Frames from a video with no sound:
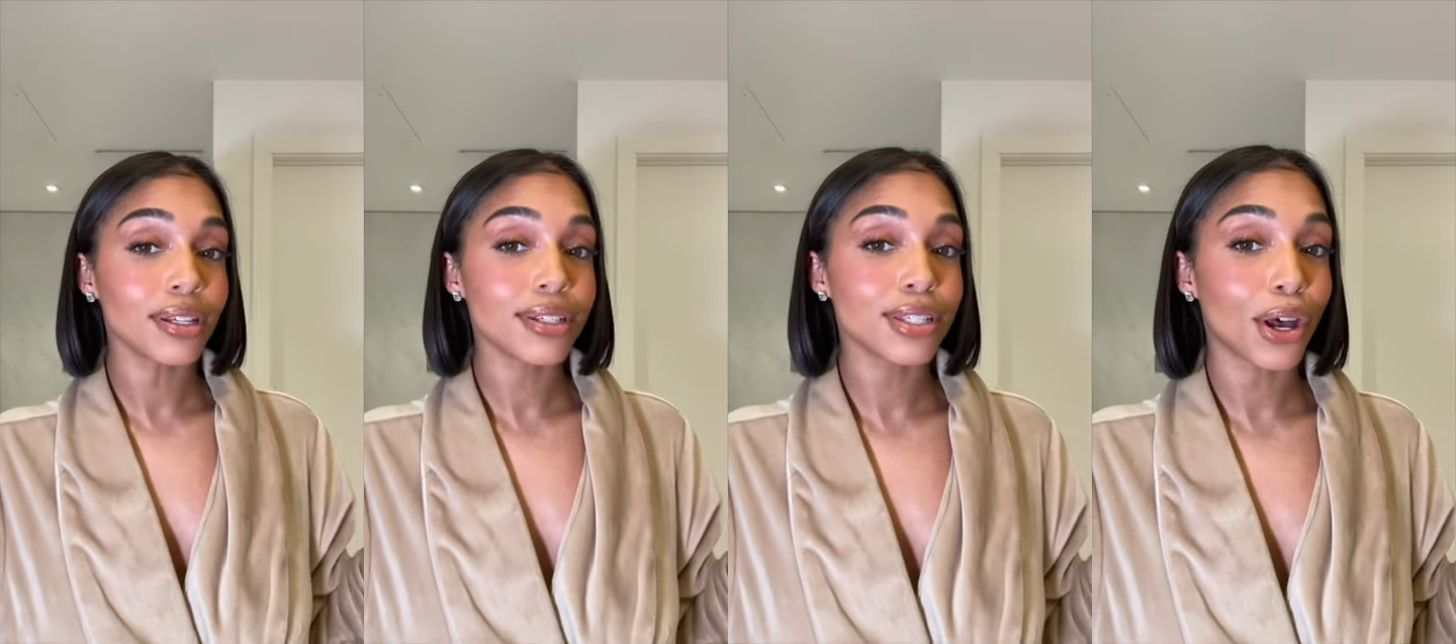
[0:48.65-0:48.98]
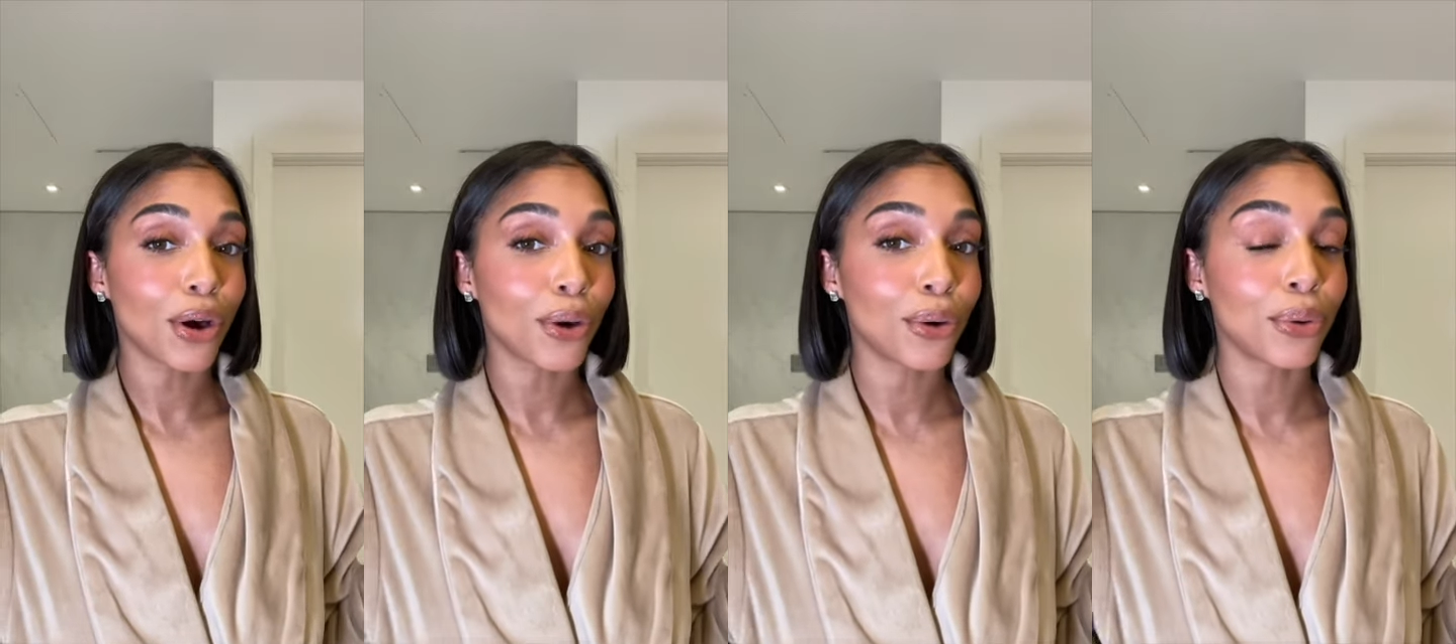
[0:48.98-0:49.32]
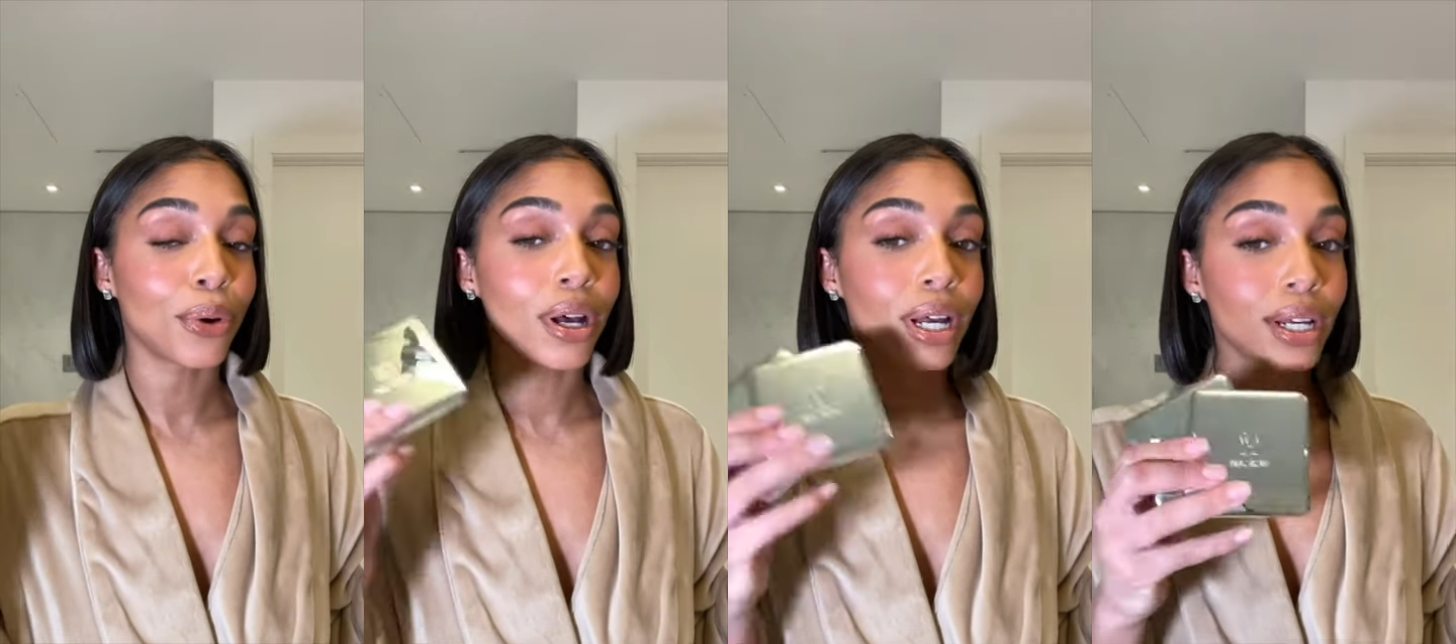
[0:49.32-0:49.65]

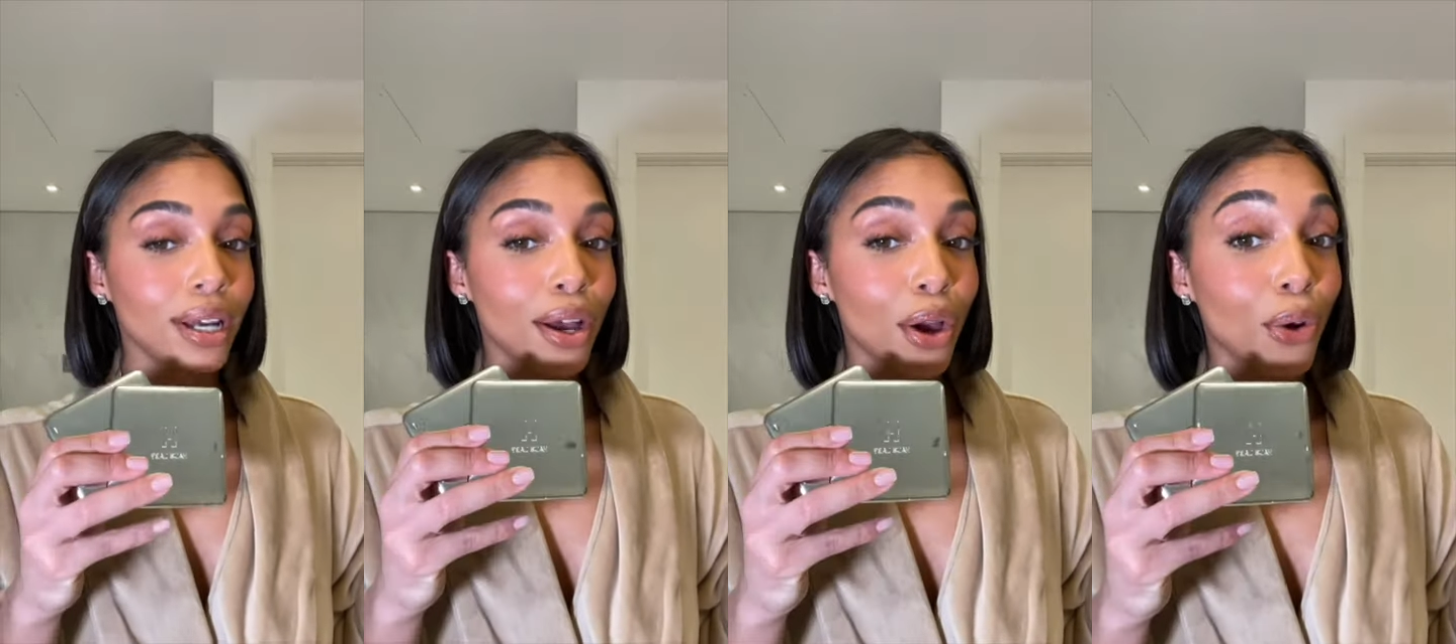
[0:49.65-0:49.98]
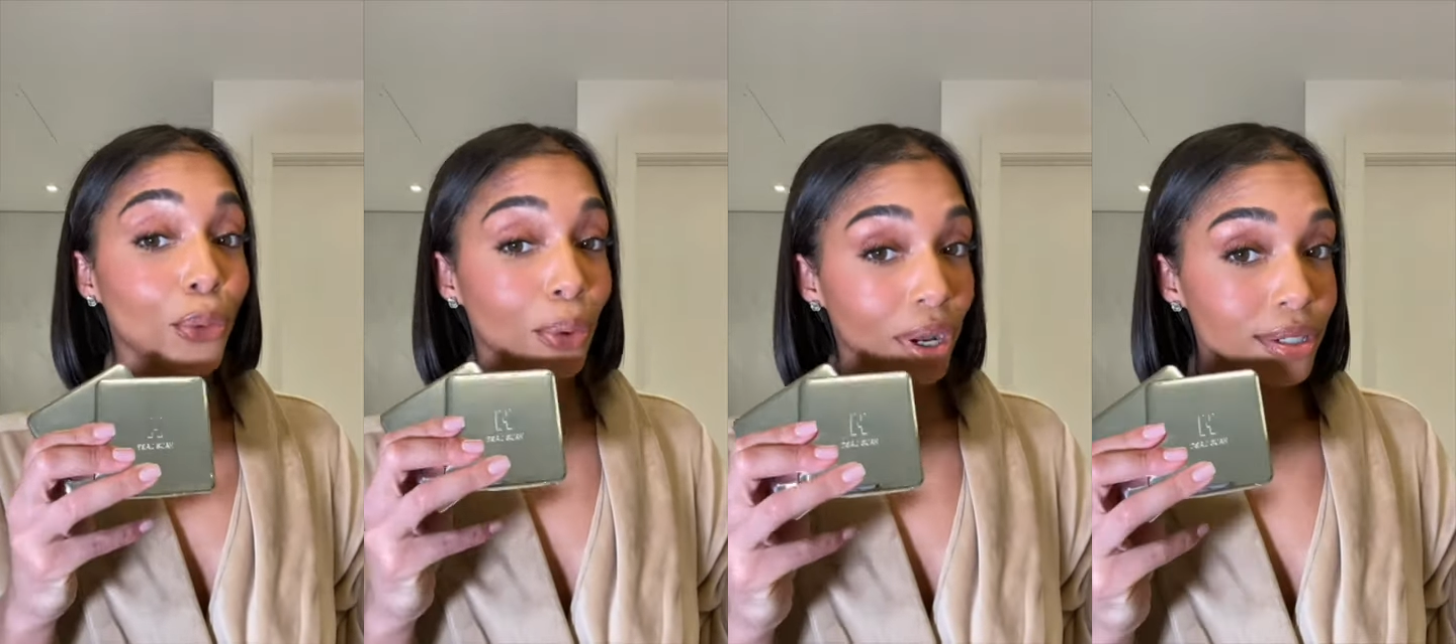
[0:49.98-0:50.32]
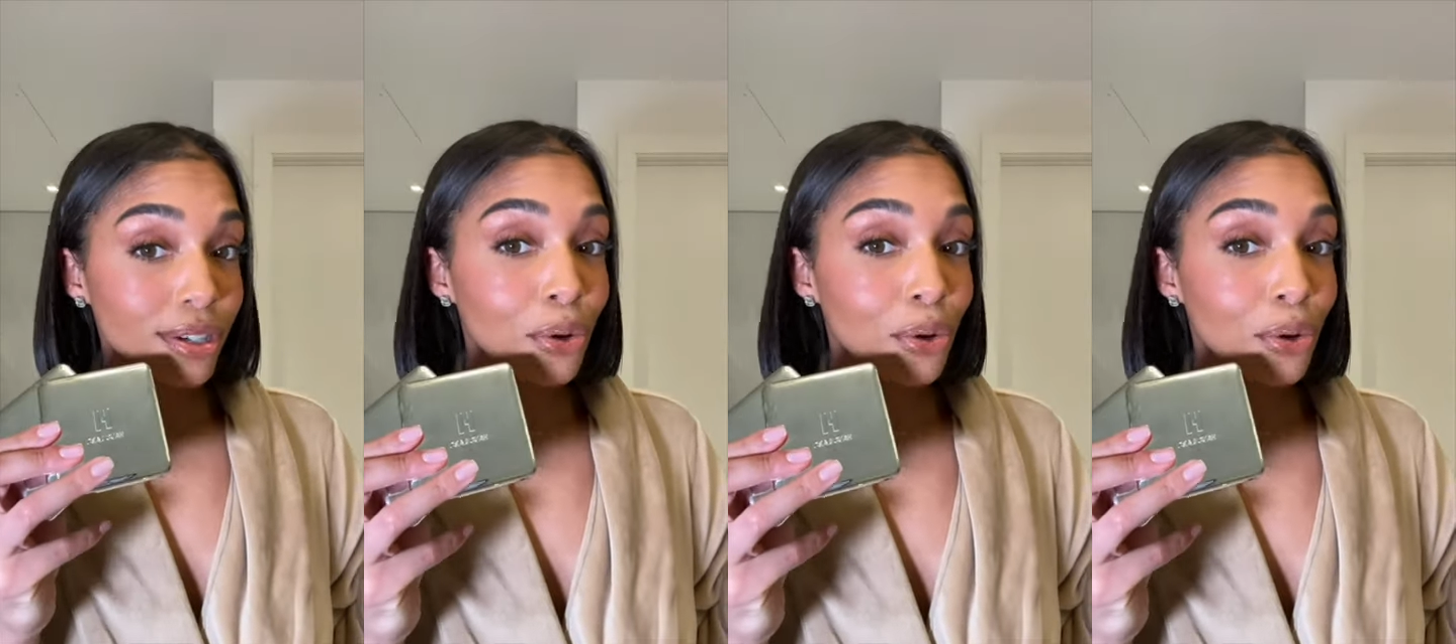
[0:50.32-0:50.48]
So run,